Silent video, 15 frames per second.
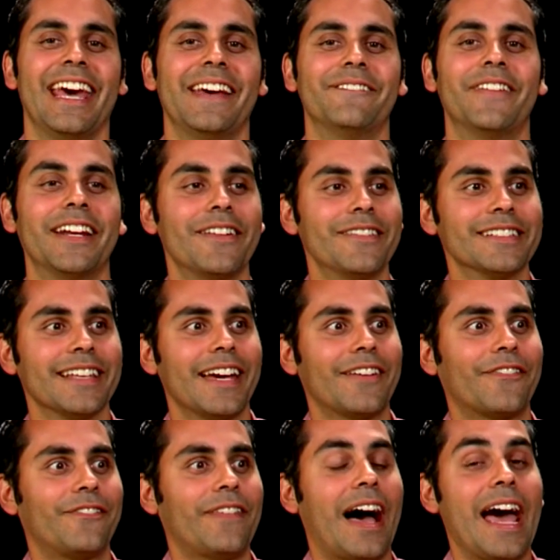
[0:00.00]
But it was like,
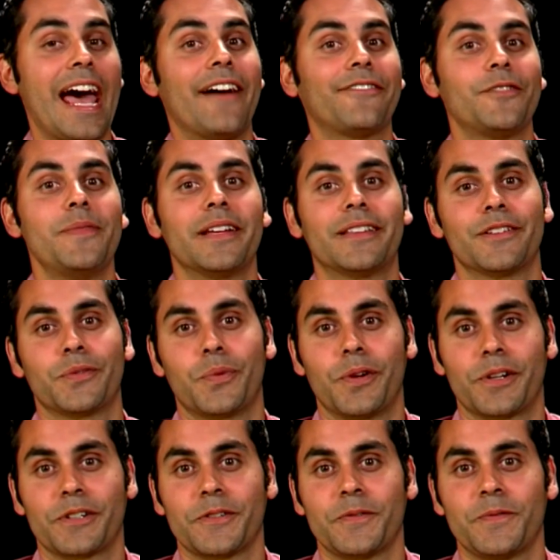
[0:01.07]
I have to make this
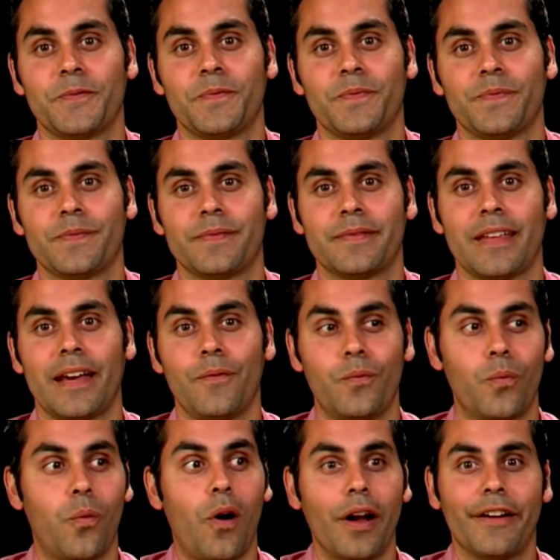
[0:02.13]
work. I
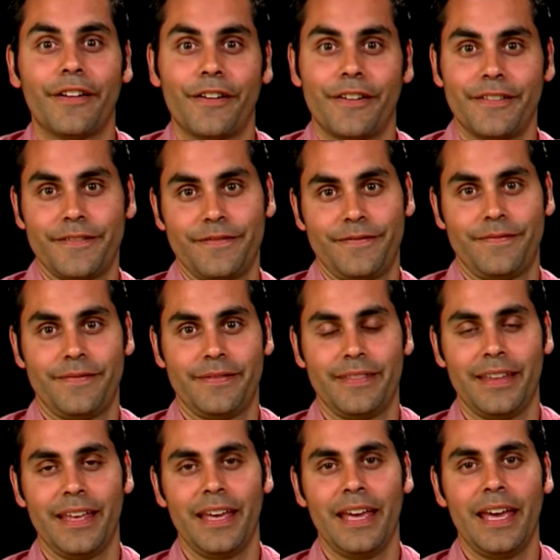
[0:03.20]
want her.
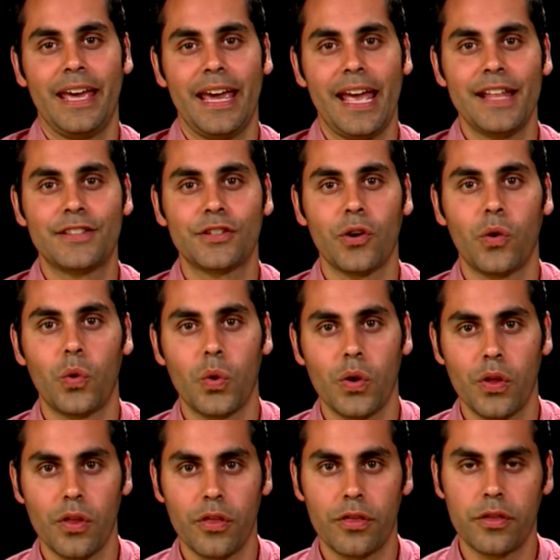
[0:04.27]
And so
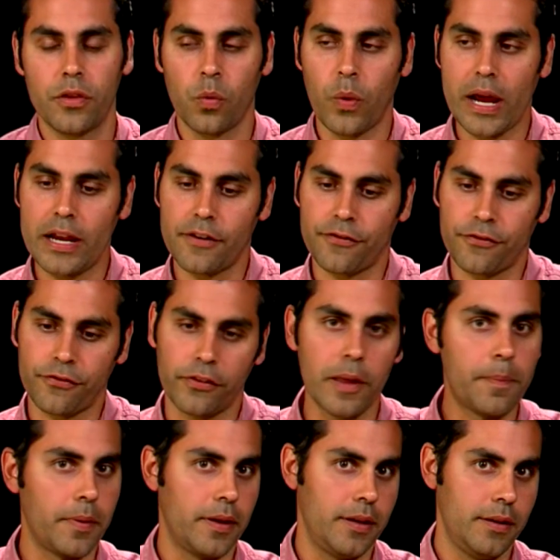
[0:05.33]
the way to
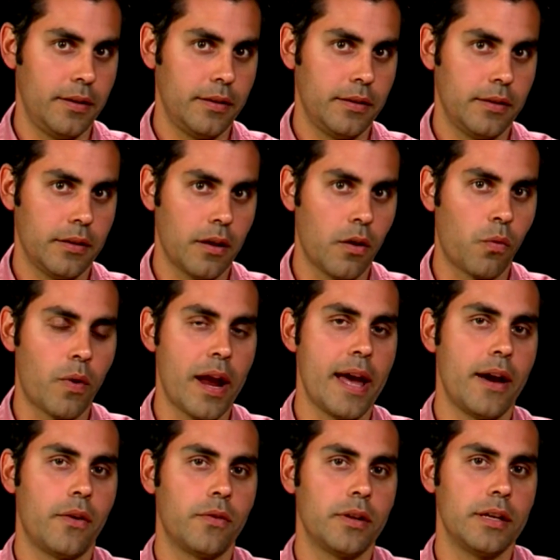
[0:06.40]
flip it
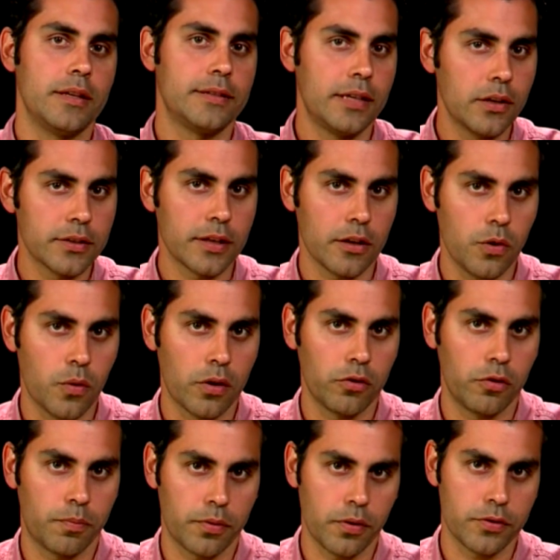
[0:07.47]
around is, here's how you want to
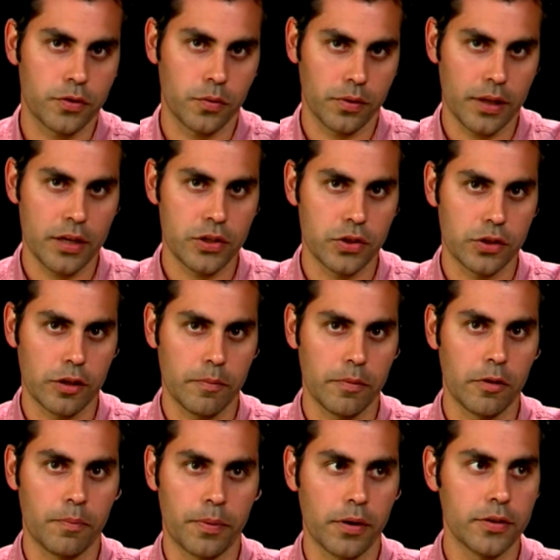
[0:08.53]
approach a relationship,
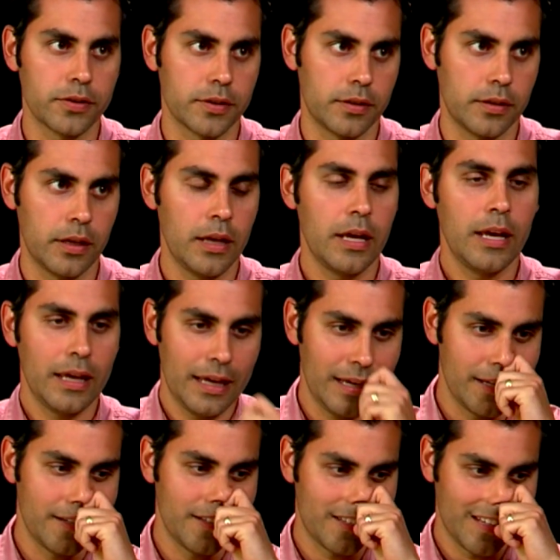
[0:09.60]
but a person
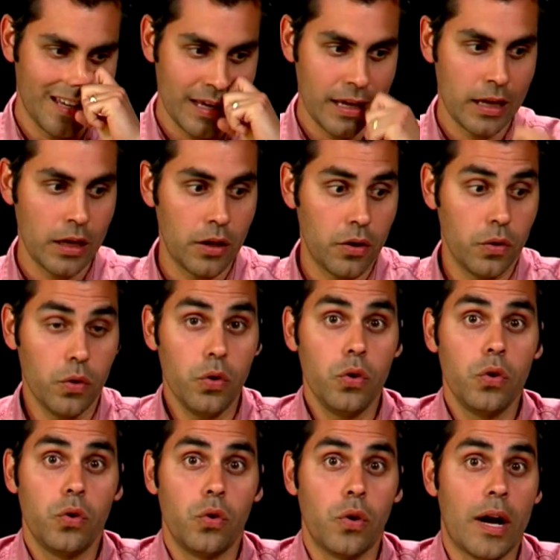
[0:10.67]
is,
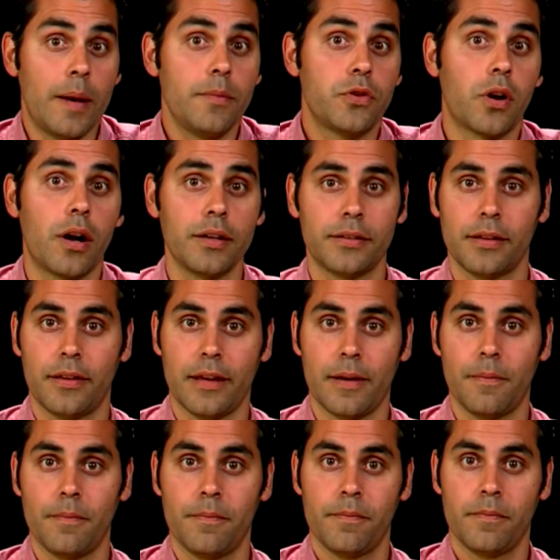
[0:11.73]
ooh, I'm drawn to
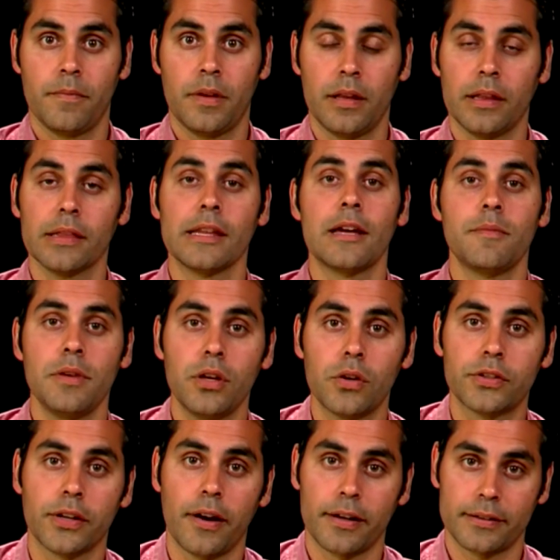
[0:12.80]
them. Let me go
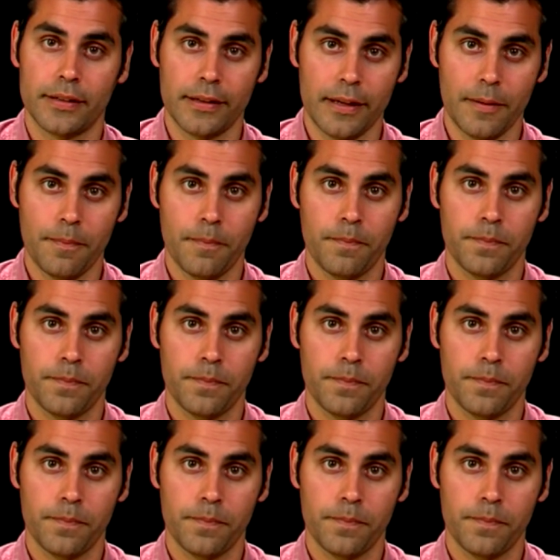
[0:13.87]
talk to them.